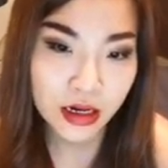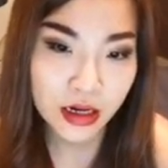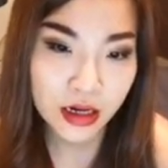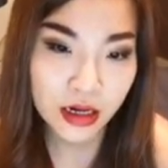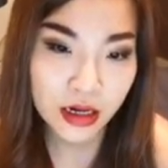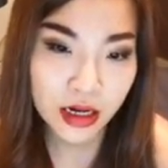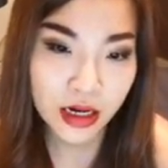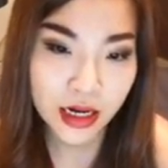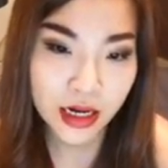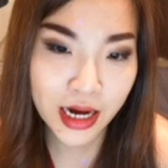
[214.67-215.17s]

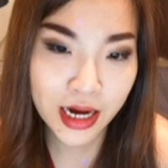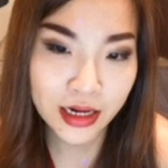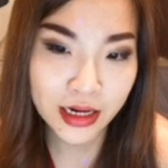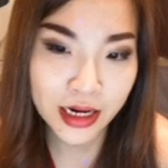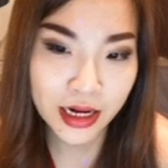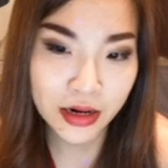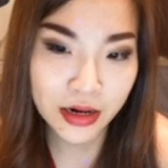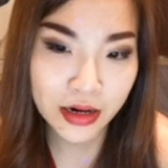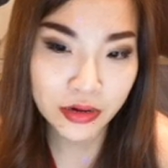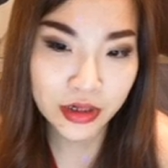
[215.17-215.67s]
Akat
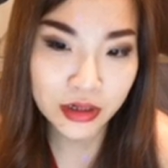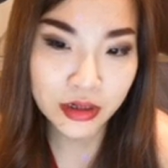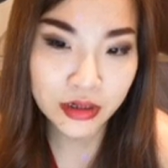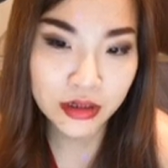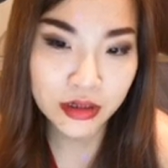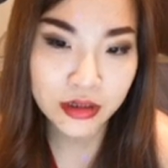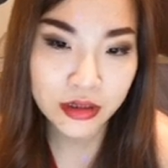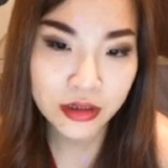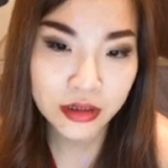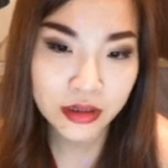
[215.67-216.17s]
now, no?
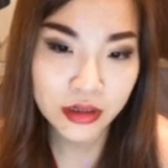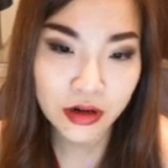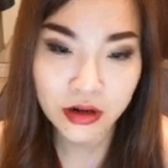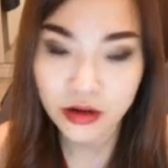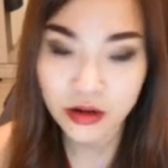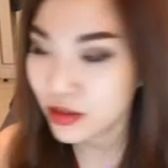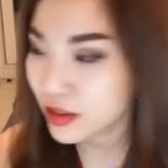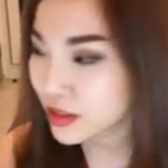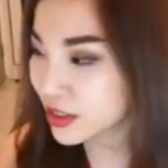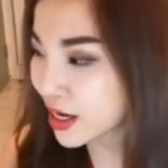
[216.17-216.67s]

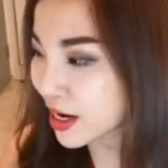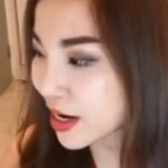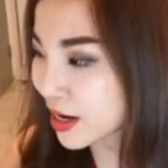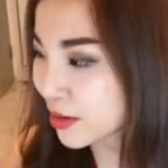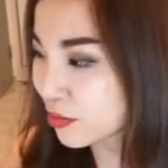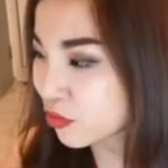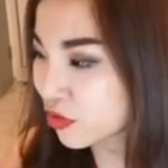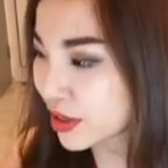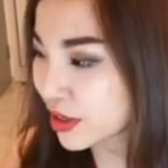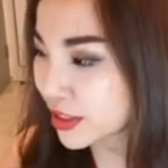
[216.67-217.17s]
Song,
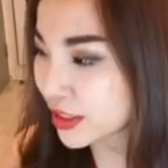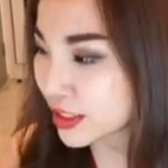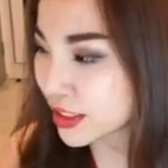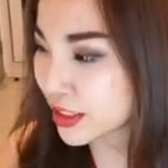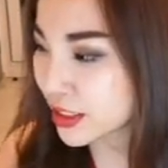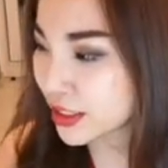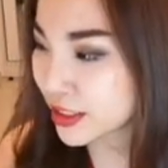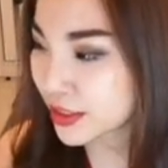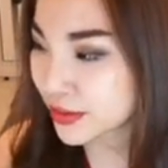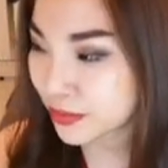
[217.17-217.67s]
sam, one ni.